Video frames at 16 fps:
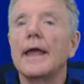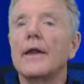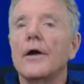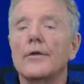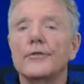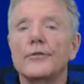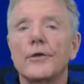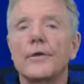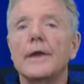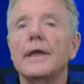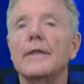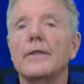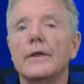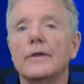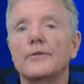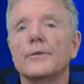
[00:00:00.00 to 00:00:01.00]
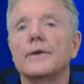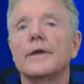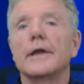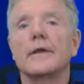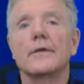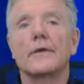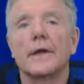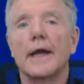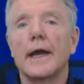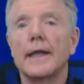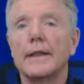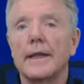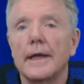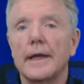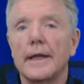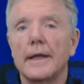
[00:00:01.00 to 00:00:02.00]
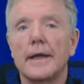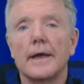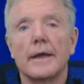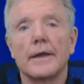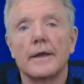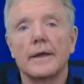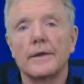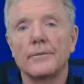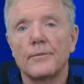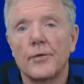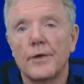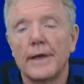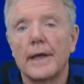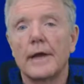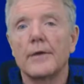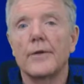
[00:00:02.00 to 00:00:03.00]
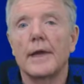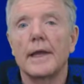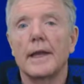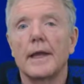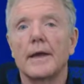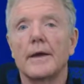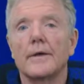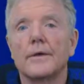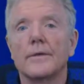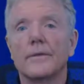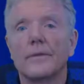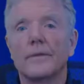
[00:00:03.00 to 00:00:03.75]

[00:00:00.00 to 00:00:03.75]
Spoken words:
and also in this particular guideline I'm going to point out right now.